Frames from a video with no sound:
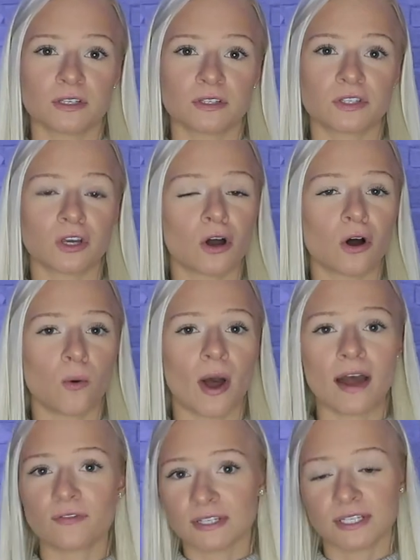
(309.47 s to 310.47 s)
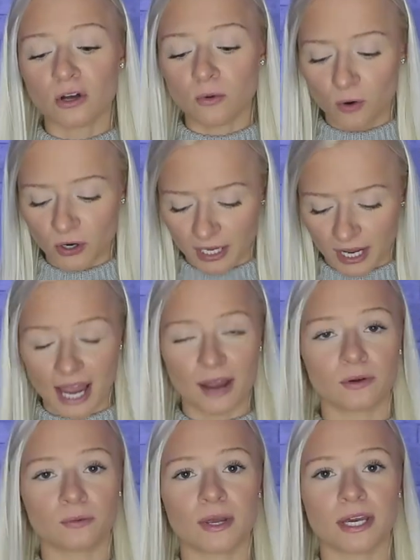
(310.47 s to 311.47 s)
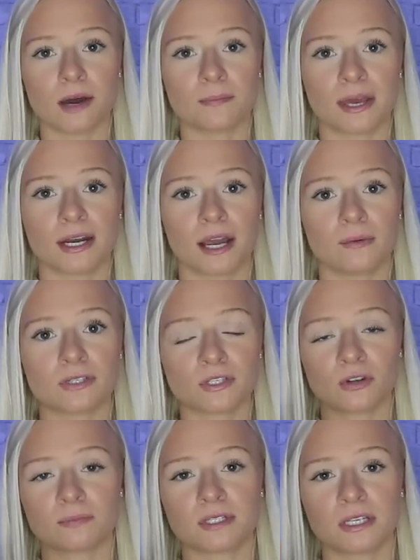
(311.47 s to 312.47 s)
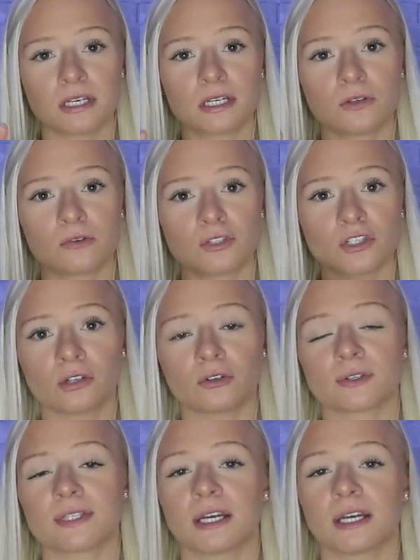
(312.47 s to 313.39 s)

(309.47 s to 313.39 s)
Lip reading: So every single morning I would wake up and I would script in those journals,